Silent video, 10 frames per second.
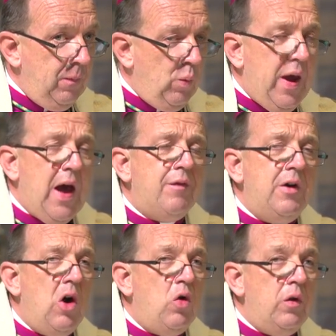We
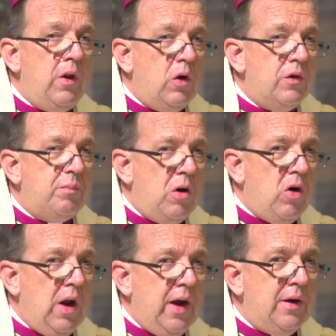have known those
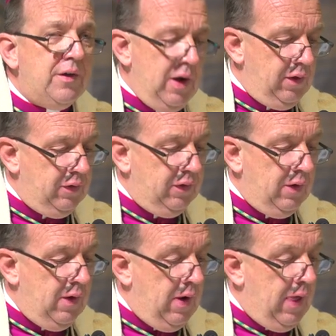Pauline saints.
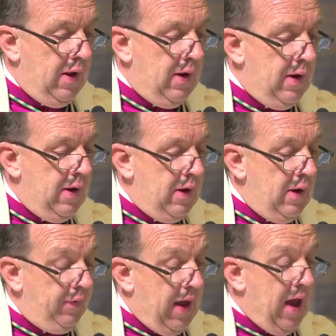
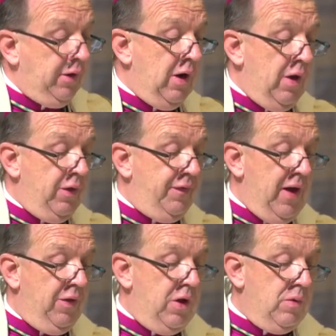They handed on the
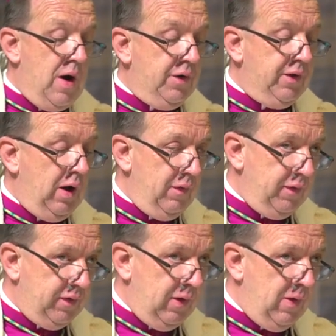faith to
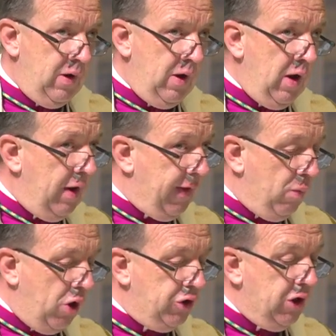ourselves. They
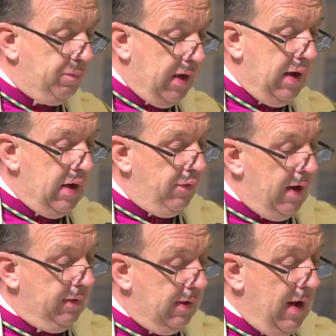worshipped here
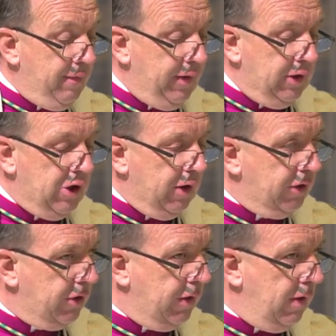and in every
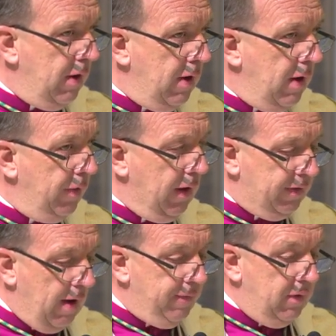church. They
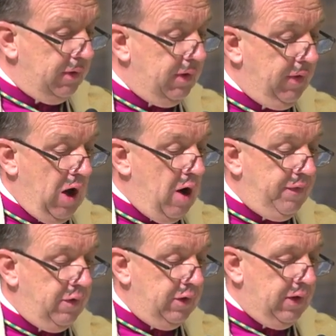suffered, they
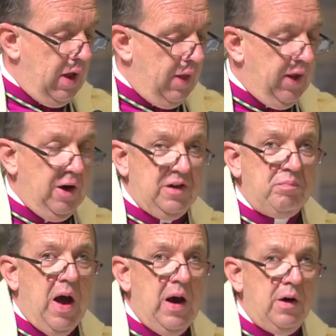offered, they
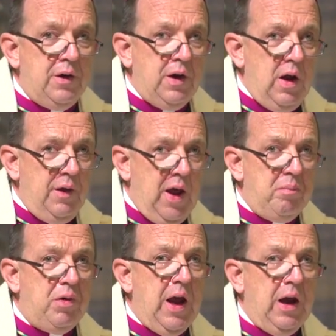inspired, they
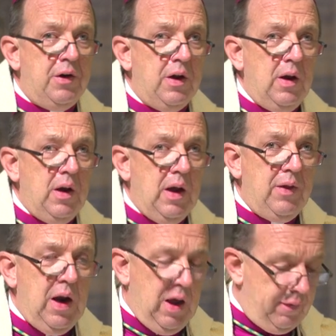prayed,
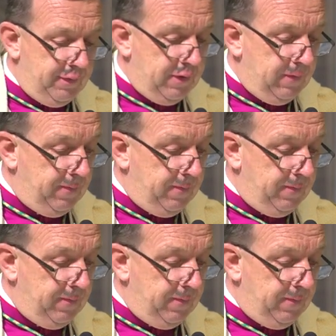and they loved.